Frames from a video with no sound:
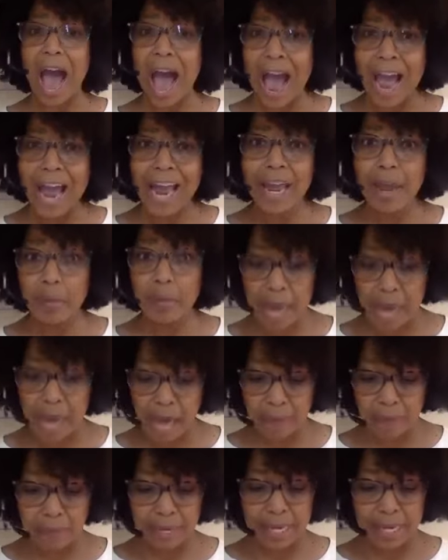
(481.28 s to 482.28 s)
I am
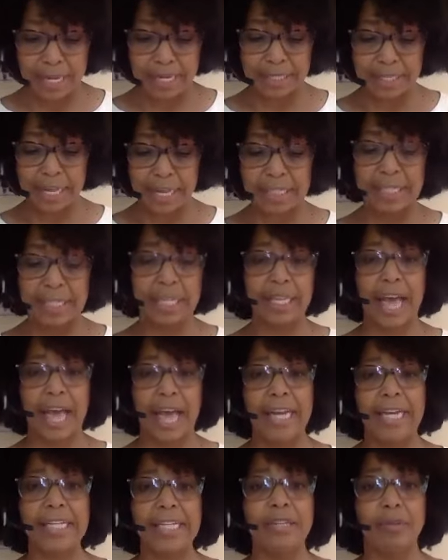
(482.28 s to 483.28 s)
happy, he said,
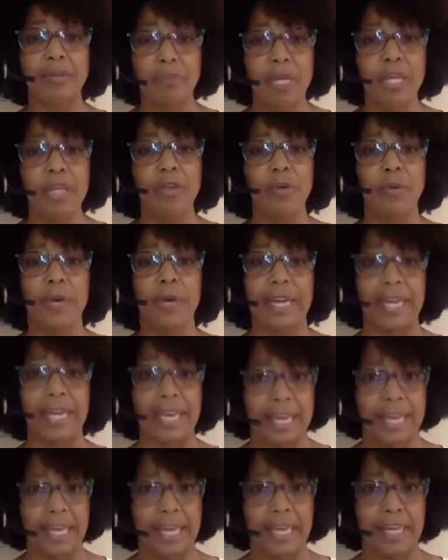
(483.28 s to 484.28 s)
delighted to meet you
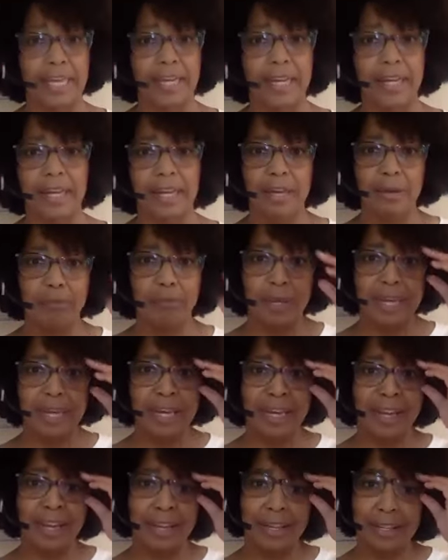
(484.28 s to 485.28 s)
again.
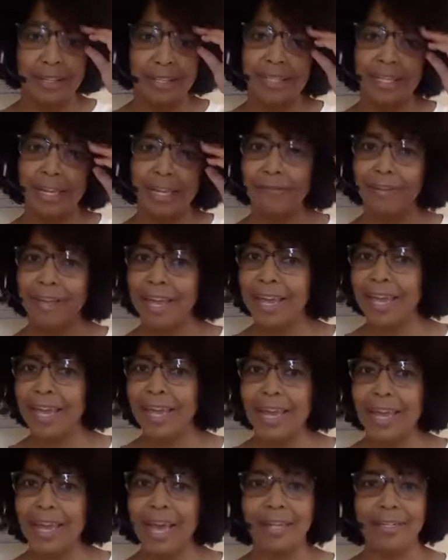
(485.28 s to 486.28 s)
Because if
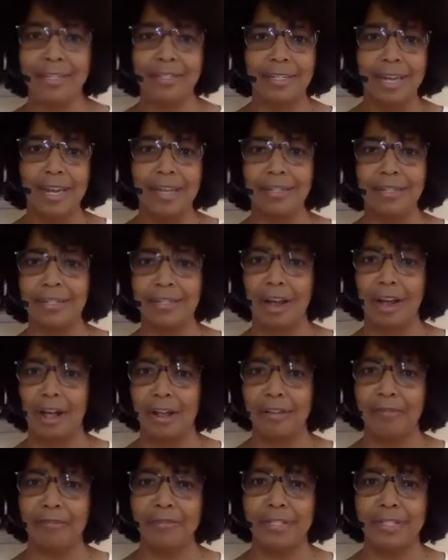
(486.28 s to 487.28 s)
he had just
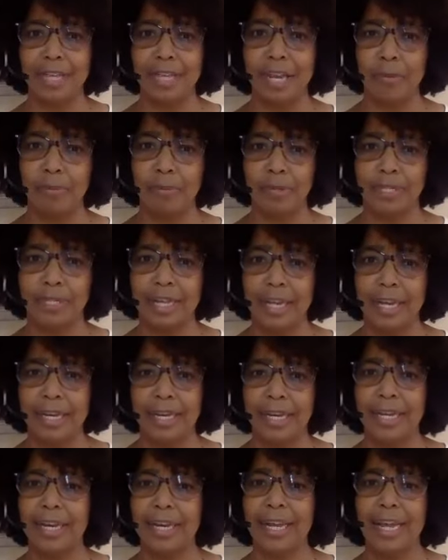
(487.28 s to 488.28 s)
all of a sudden
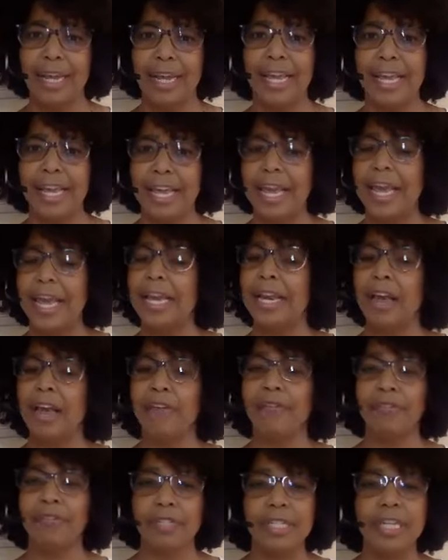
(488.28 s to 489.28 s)
pretended he had
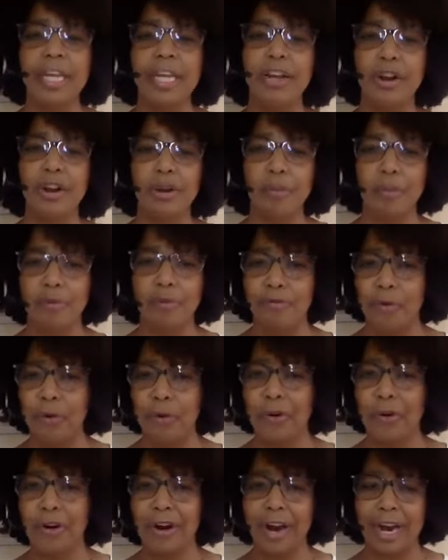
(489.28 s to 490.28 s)
never seen her
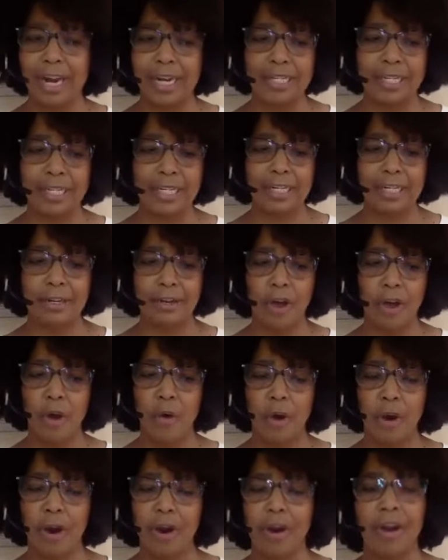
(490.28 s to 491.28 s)
before and didn't
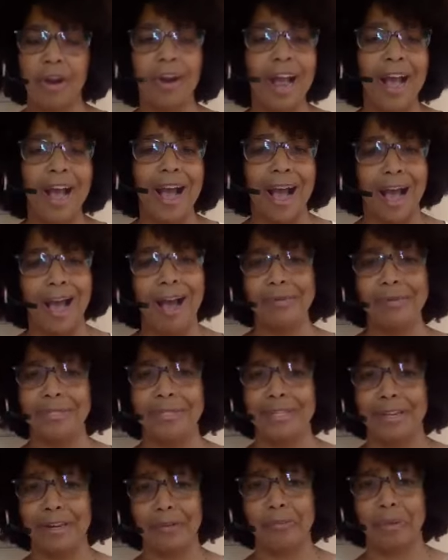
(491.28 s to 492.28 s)
know her, I
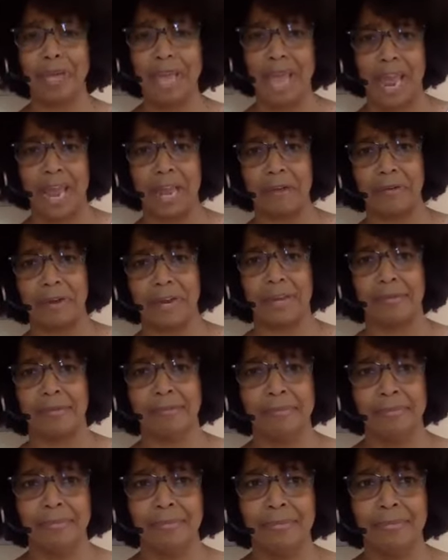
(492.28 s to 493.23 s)
was going to be angry.